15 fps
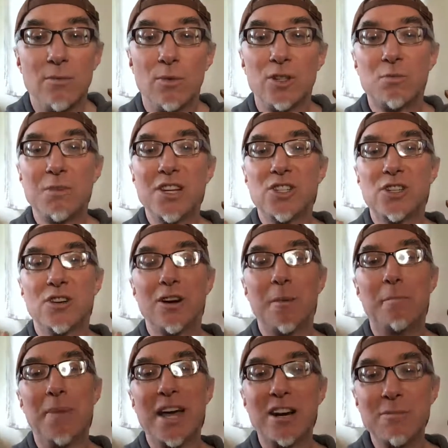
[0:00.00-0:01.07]
means you're in a
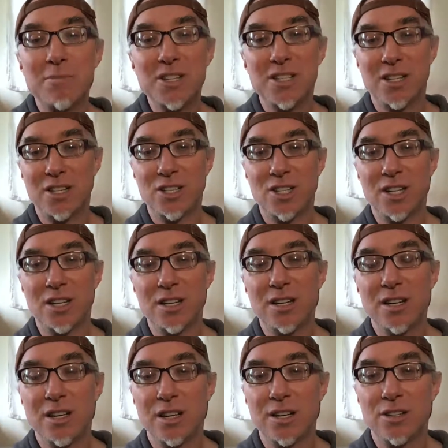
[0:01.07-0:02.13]
better position
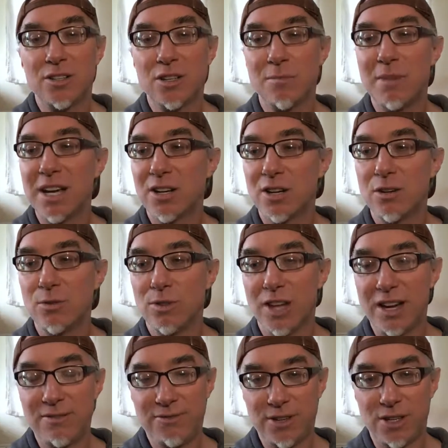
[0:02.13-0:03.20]
to make a new
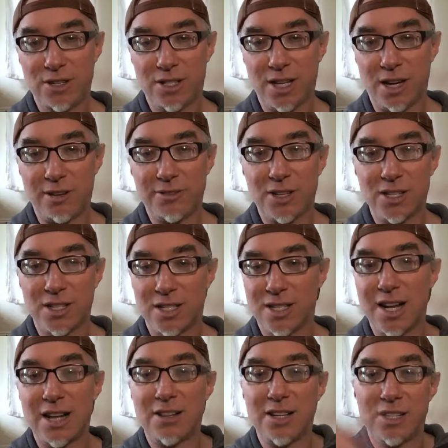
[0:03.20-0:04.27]
life for yourself, because it's
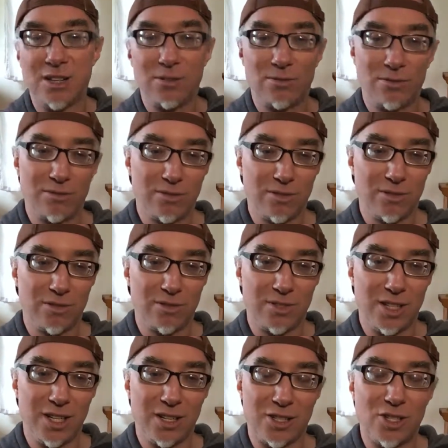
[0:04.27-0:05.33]
not like you
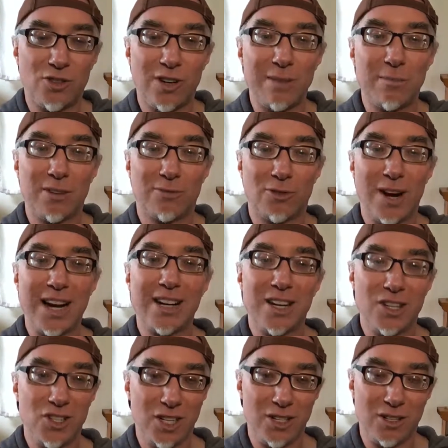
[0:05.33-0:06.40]
did a stream of
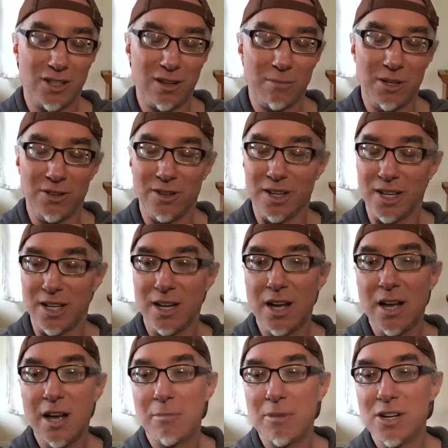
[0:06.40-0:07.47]
wreckage in your community,
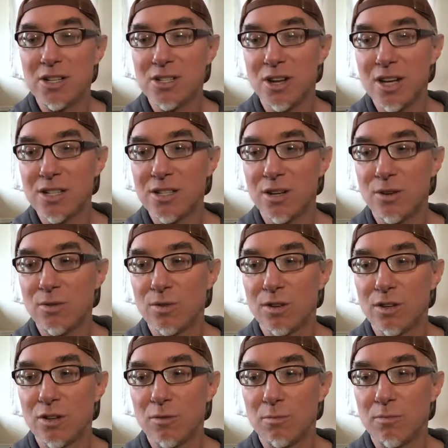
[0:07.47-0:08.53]
but it's also
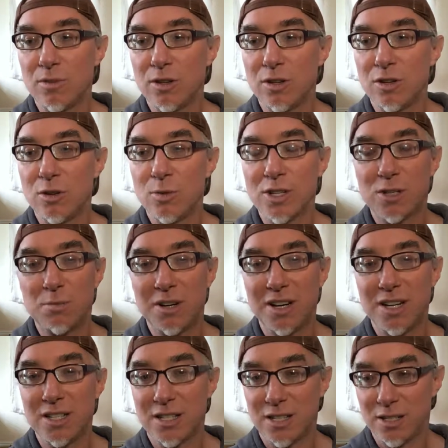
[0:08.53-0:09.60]
you
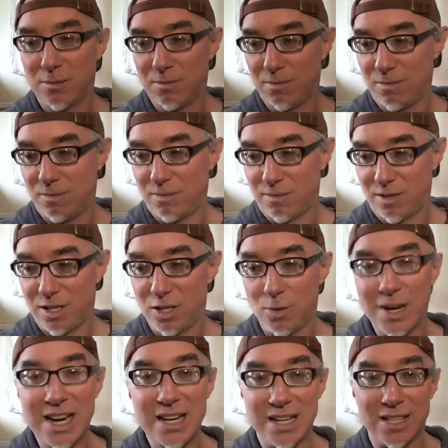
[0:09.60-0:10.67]
experienced this, you
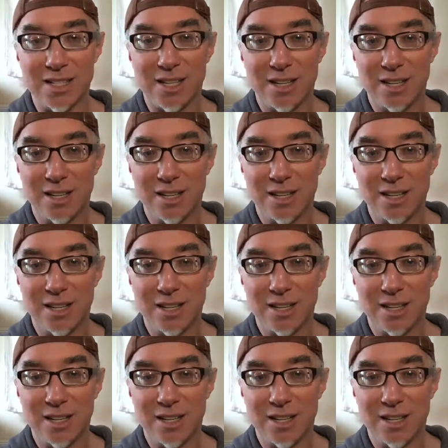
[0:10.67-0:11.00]
hid it.